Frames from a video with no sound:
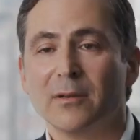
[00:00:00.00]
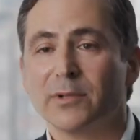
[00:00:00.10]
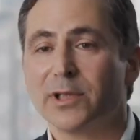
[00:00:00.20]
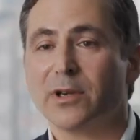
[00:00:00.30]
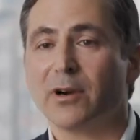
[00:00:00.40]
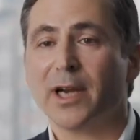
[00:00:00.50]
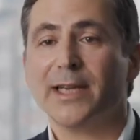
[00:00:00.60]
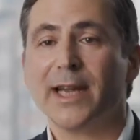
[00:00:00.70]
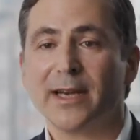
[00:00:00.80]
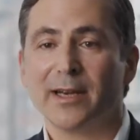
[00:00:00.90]
which is our
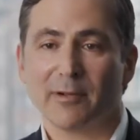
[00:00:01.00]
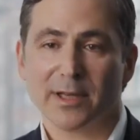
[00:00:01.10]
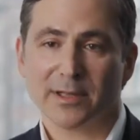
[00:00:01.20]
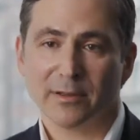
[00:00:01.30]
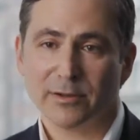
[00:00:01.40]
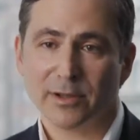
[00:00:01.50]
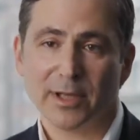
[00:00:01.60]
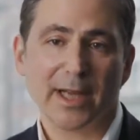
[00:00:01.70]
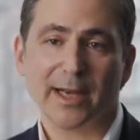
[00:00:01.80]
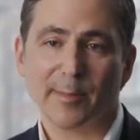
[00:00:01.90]
identity resolution
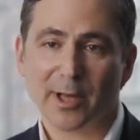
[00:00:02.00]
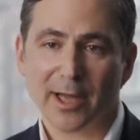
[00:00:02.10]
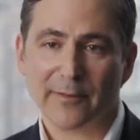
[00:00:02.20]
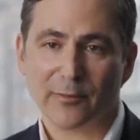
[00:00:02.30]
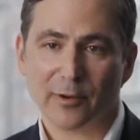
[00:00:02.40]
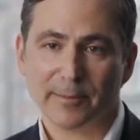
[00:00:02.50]
data platform.